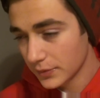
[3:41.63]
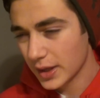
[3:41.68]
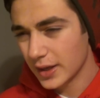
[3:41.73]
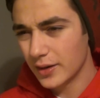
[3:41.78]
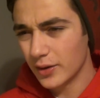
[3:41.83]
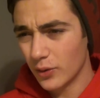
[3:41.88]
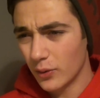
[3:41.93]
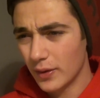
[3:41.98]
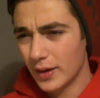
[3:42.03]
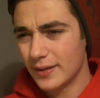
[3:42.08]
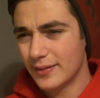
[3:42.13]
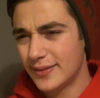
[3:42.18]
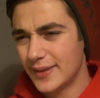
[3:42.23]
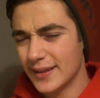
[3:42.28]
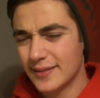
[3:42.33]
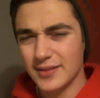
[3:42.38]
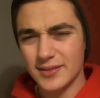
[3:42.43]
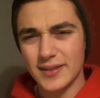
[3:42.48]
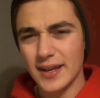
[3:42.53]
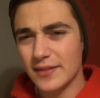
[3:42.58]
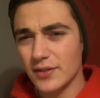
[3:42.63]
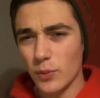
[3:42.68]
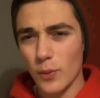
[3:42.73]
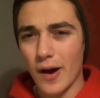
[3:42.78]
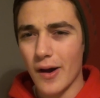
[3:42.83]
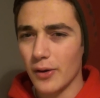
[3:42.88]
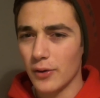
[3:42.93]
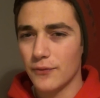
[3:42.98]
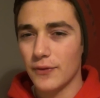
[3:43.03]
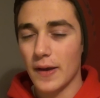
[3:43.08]
you know, it, it just takes a
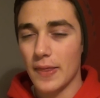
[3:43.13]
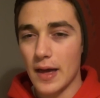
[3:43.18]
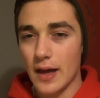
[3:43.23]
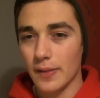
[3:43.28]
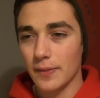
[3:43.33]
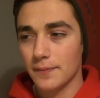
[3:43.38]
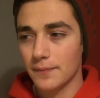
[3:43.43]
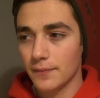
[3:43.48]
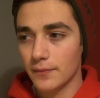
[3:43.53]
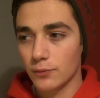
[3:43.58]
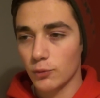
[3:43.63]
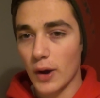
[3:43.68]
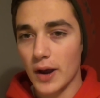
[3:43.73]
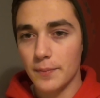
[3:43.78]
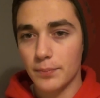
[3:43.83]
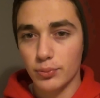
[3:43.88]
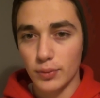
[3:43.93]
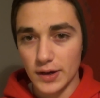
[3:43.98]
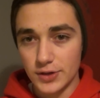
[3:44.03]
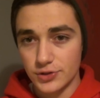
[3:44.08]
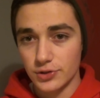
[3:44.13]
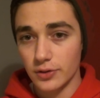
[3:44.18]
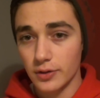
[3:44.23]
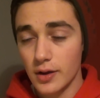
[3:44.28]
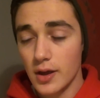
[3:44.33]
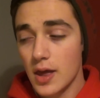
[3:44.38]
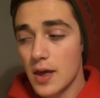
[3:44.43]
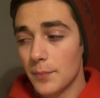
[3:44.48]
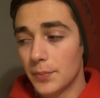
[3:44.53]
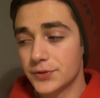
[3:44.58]
while to find that right
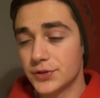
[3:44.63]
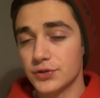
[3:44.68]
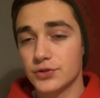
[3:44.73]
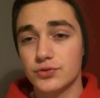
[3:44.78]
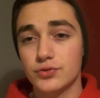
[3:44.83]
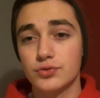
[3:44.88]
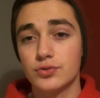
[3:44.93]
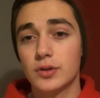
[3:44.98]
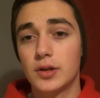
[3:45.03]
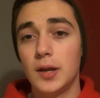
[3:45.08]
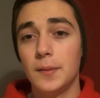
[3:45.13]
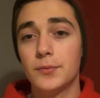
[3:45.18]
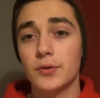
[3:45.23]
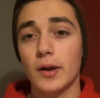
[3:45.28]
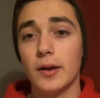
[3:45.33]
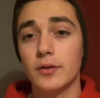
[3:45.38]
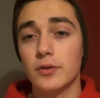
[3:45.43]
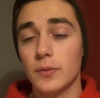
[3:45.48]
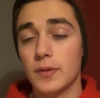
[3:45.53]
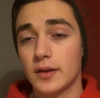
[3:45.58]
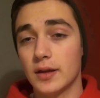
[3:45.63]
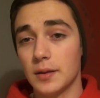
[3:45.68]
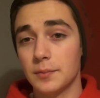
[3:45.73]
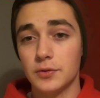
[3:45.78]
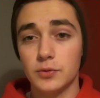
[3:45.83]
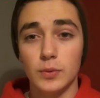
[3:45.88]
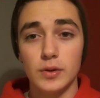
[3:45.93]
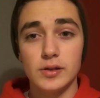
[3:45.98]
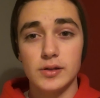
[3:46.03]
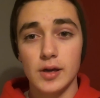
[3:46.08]
pressure, but just keep trying to do the Kim
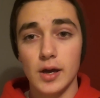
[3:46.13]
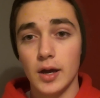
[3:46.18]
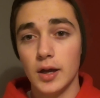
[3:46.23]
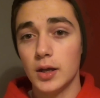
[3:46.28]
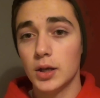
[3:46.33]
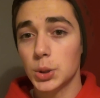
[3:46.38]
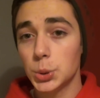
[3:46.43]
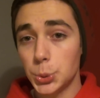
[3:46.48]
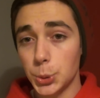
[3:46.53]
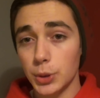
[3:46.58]
Squeak K